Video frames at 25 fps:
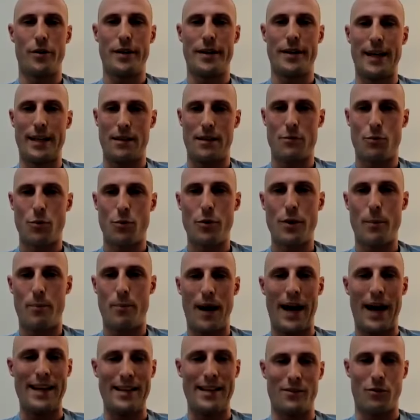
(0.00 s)
get through the
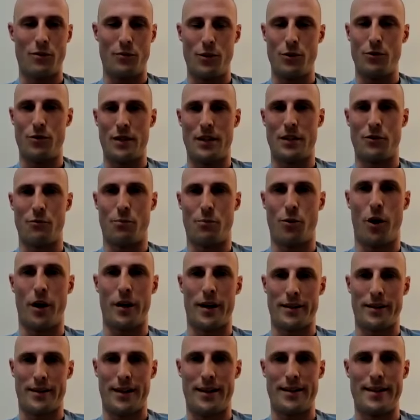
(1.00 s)
pains of using this
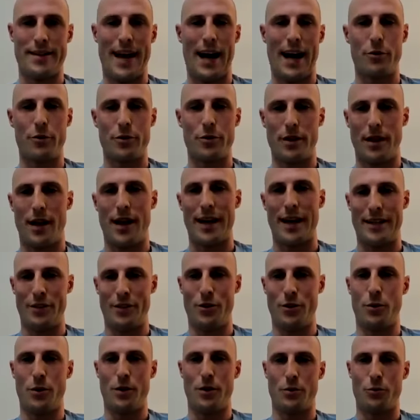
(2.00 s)
product, and down the line
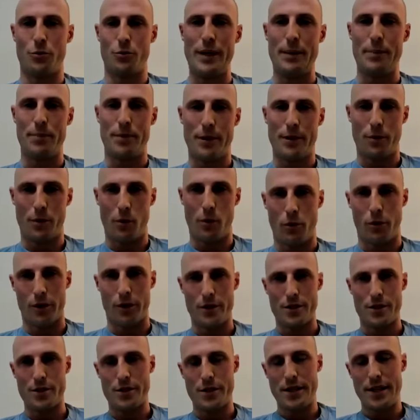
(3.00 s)
you will reap the
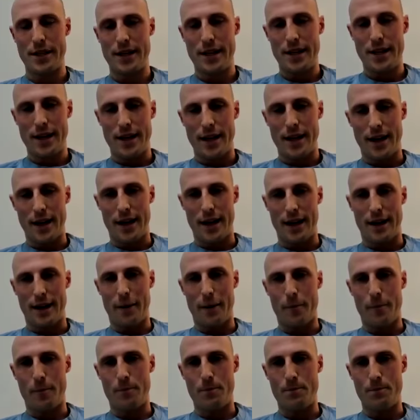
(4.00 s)
rewards.
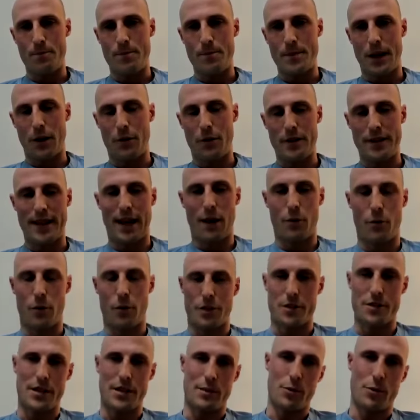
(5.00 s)
I don't think that
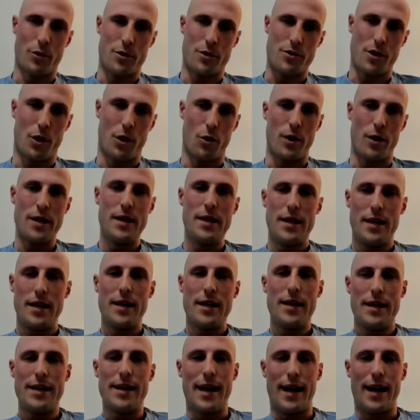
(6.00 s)
works anymore. So
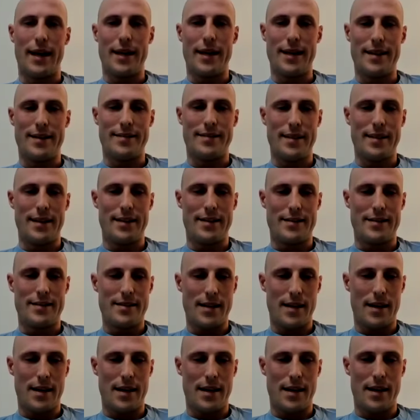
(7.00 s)
yeah, it's
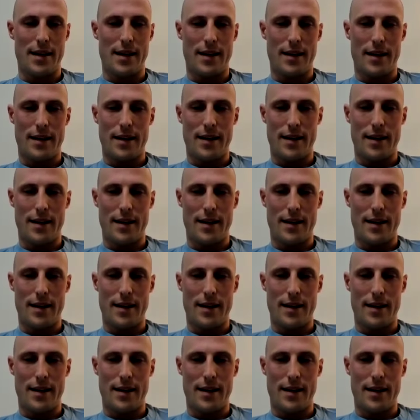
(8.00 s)
a